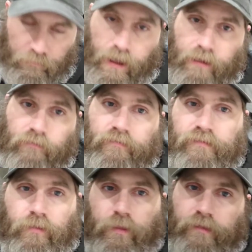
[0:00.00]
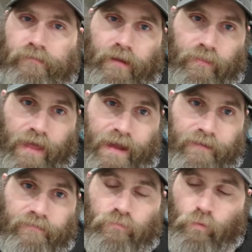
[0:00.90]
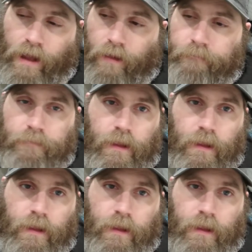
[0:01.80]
bottles and things like that as well.